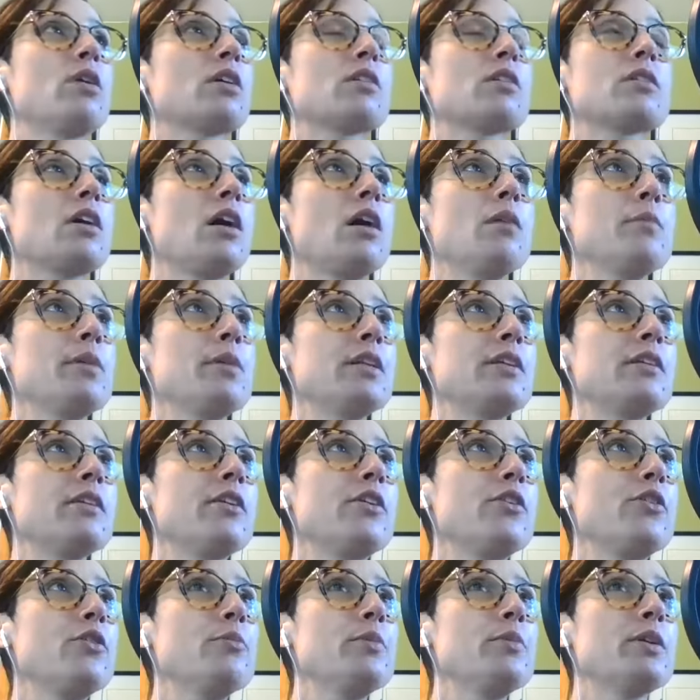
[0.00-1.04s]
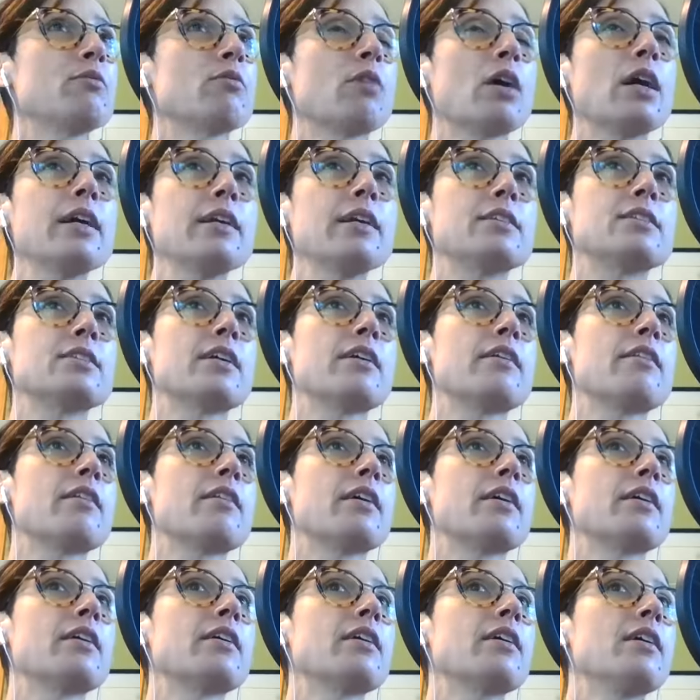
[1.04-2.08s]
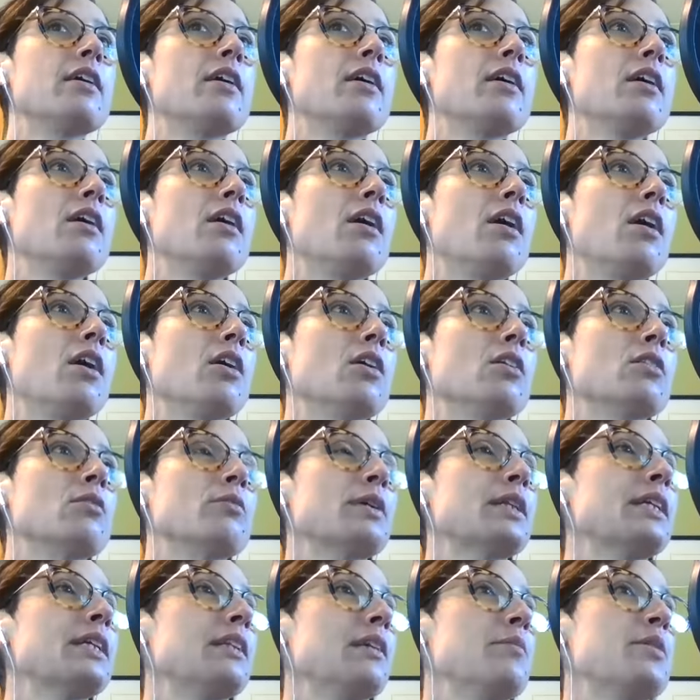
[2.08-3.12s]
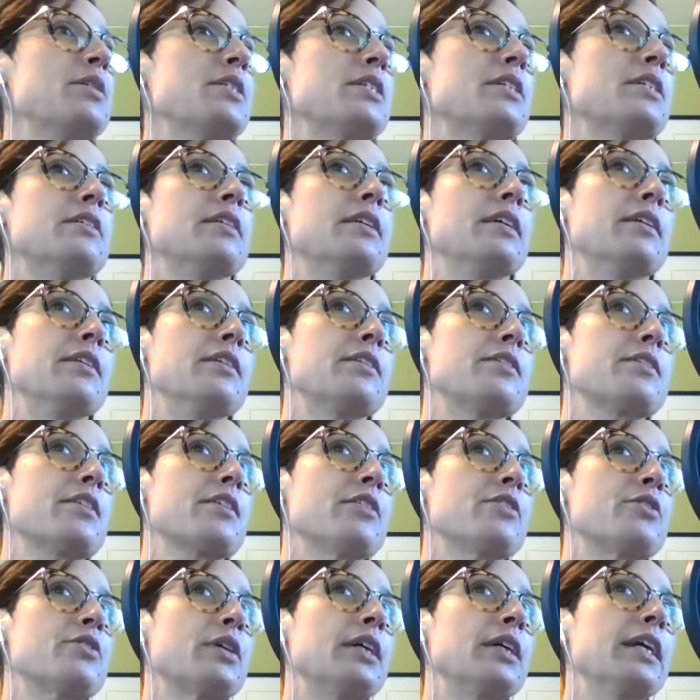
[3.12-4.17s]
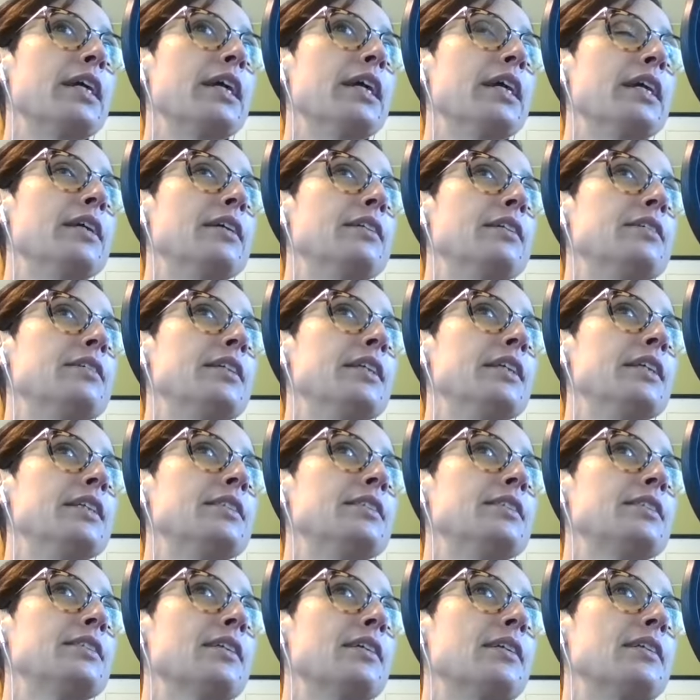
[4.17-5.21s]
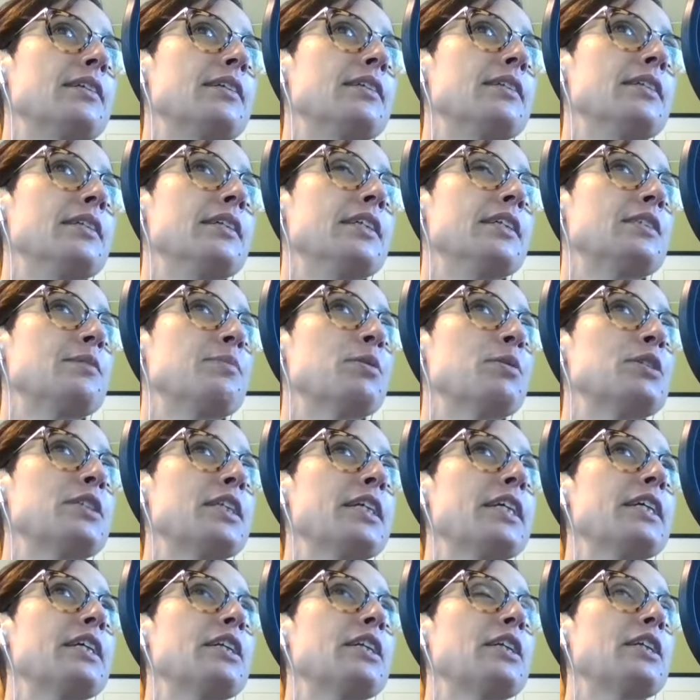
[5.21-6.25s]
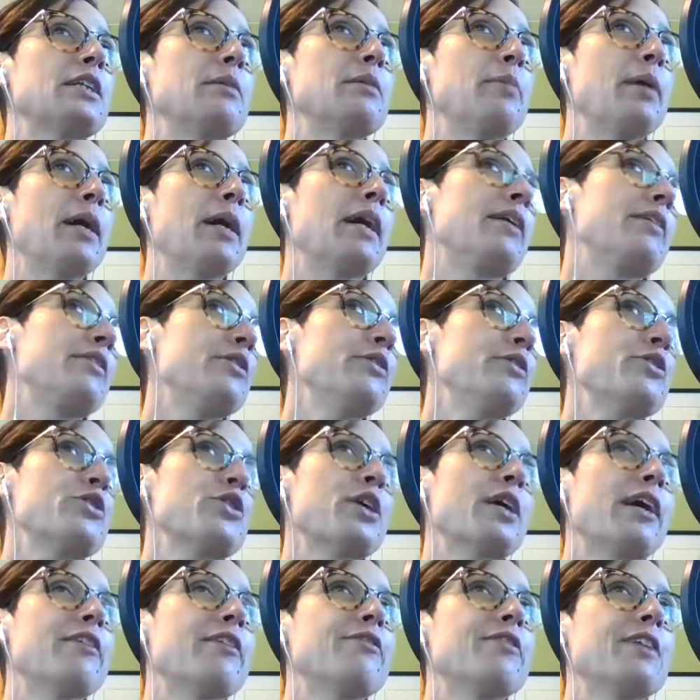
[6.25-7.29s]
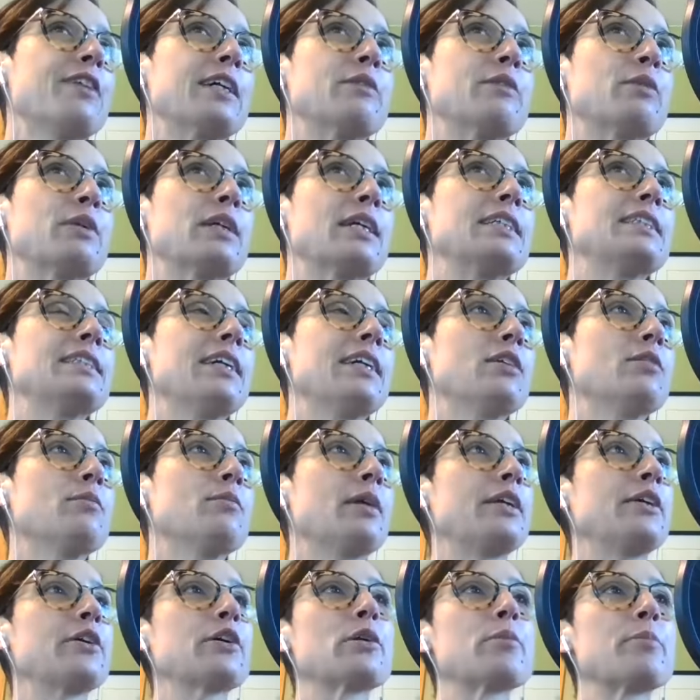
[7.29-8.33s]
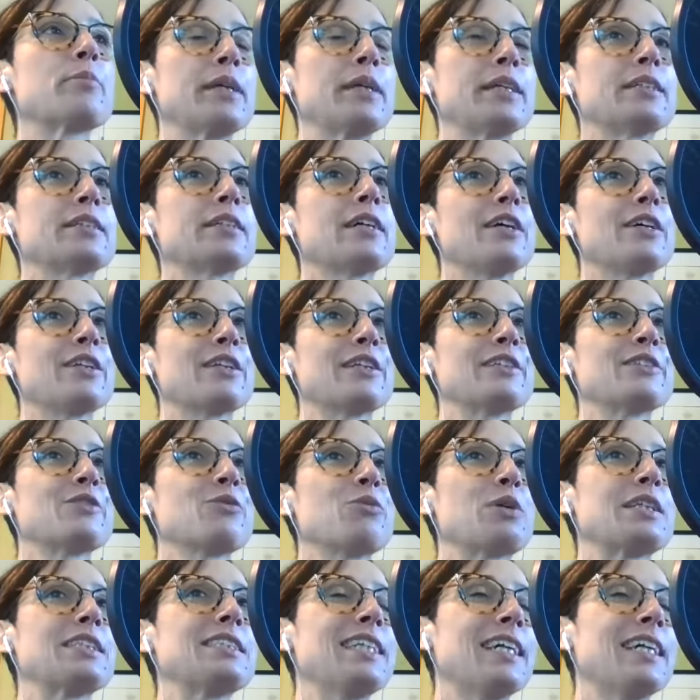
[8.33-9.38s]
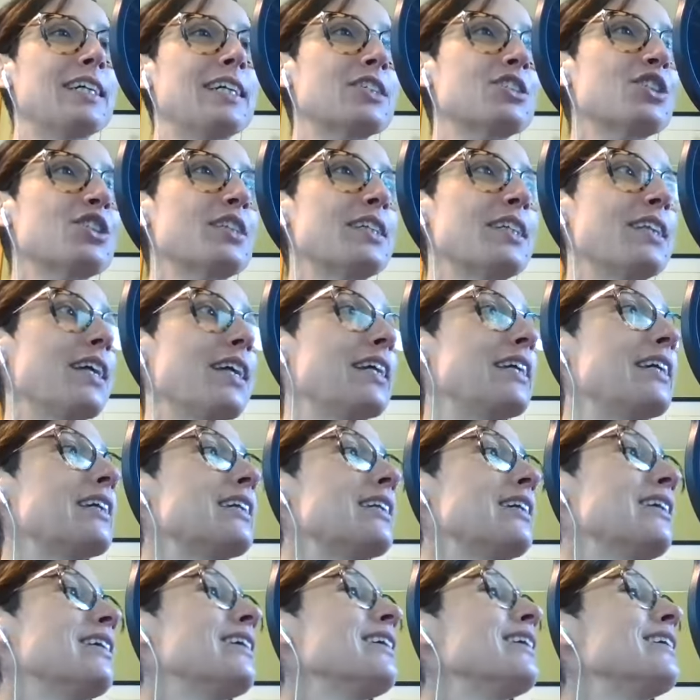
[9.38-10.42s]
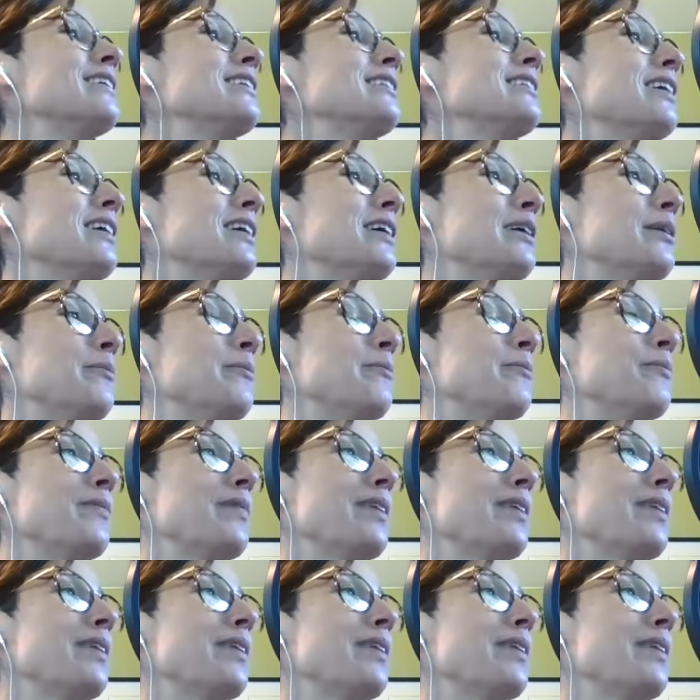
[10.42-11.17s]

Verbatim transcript: common human rights, I think, are really limited in this country, and it's uh, it's particularly bad. Usually, I find when I tell my European colleagues what it's actually like um,